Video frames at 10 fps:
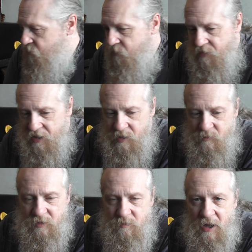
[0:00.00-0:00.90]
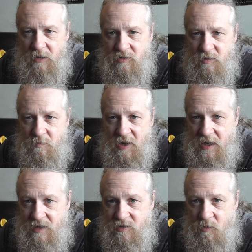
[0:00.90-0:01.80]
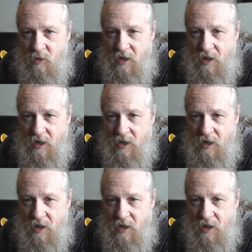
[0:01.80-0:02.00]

thing with Belgian beers or